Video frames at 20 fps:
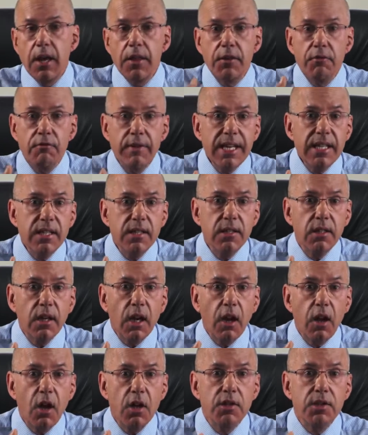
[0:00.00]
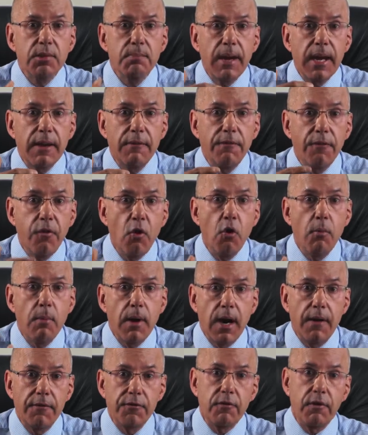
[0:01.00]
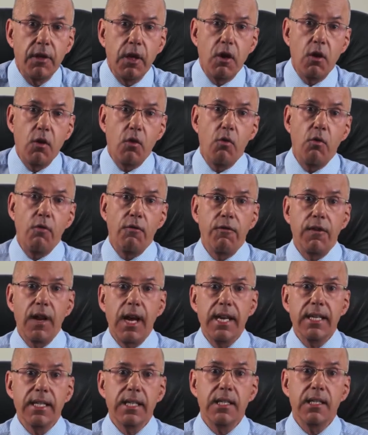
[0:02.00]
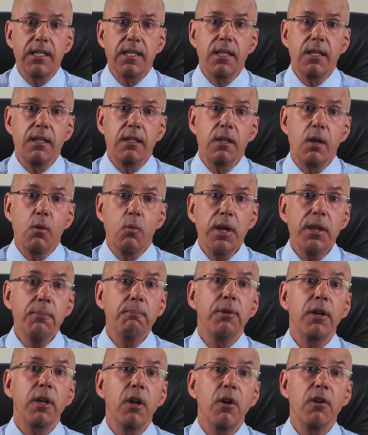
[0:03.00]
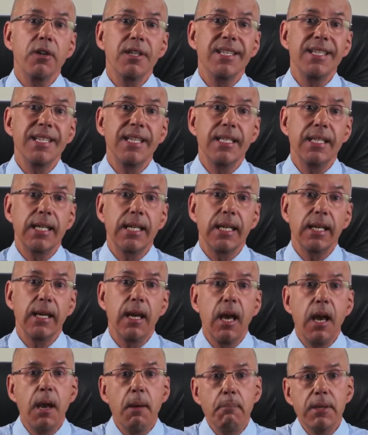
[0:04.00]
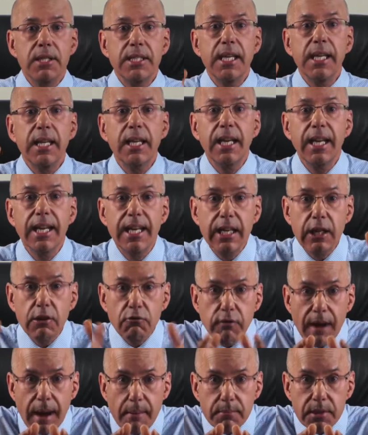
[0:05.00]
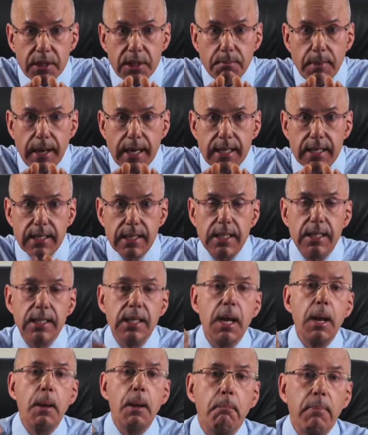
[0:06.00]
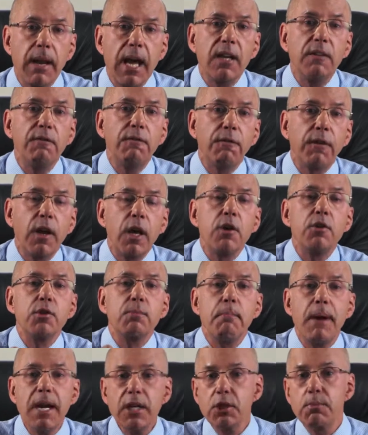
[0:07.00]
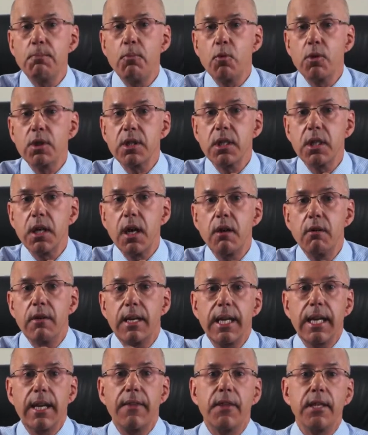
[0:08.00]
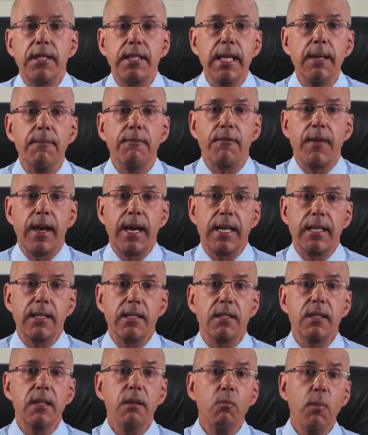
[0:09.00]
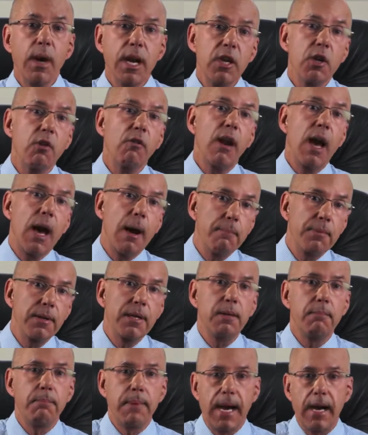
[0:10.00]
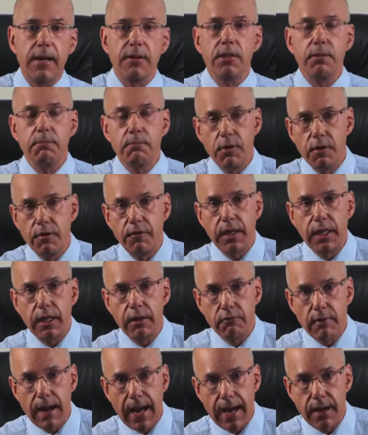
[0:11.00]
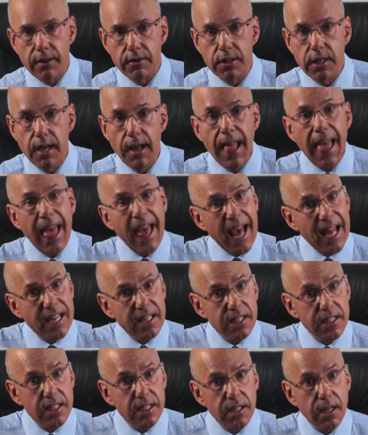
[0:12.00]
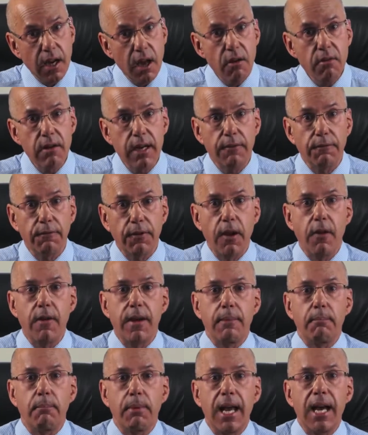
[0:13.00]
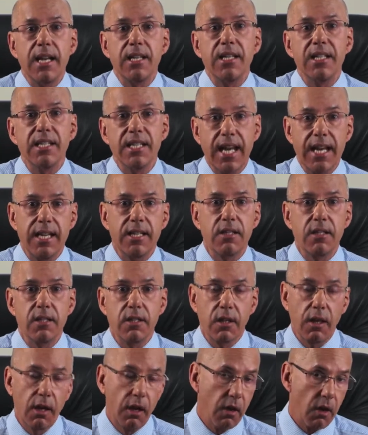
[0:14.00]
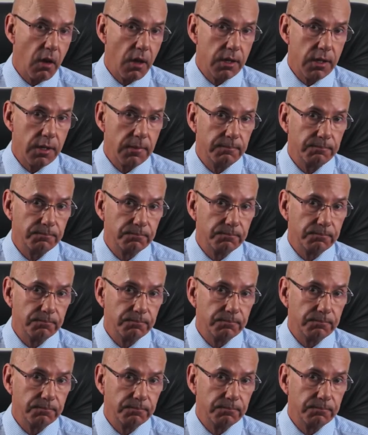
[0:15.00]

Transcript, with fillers: The reason clots may form after a long-haul flight is that with prolonged sitting, particularly in cramped spaces, blood flows much more slowly in the deep veins than when you're up and about and moving around, and slowly flowing blood tends to clot.